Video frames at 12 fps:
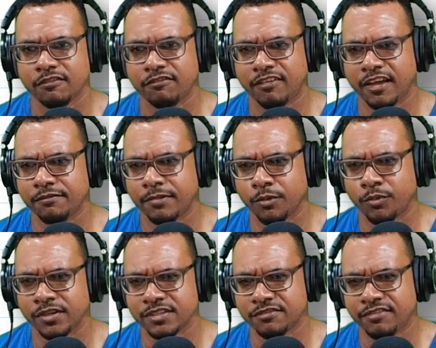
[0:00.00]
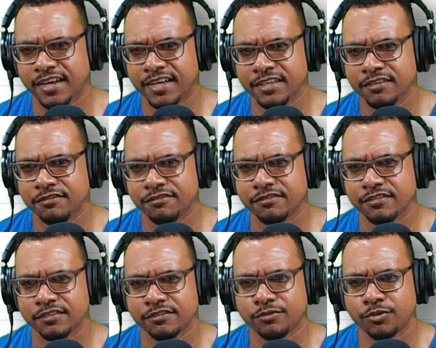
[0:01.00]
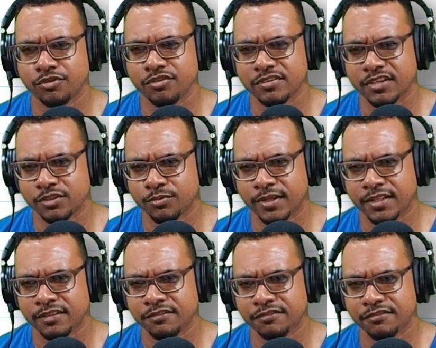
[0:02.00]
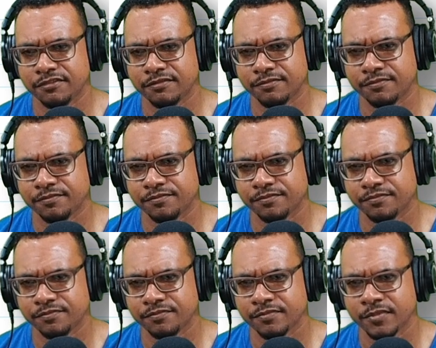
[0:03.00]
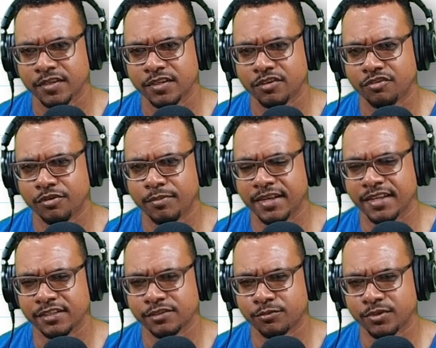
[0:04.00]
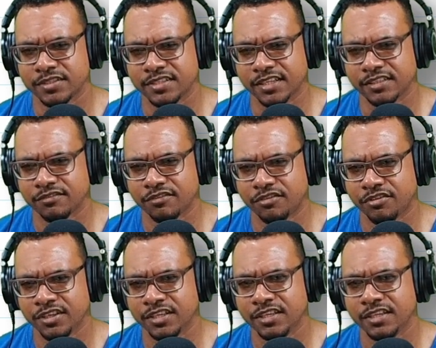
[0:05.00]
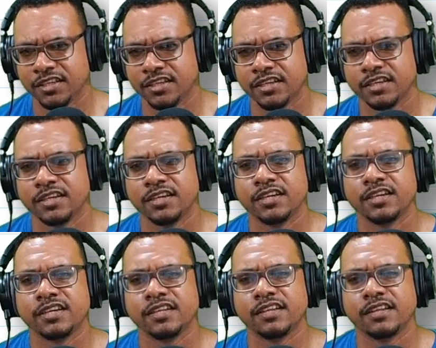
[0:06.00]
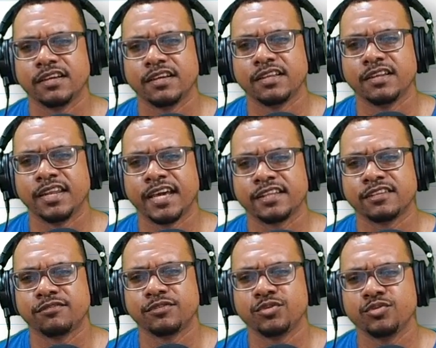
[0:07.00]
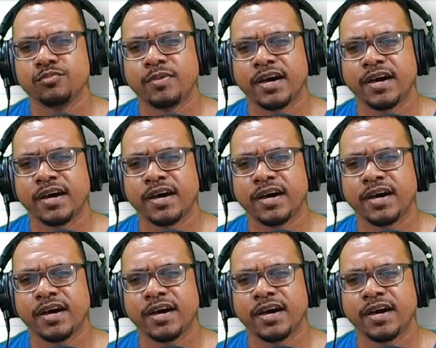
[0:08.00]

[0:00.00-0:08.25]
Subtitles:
5 by 1 is 5, 4 3s are 12, 3 by negative 1 is negative 3, negative 2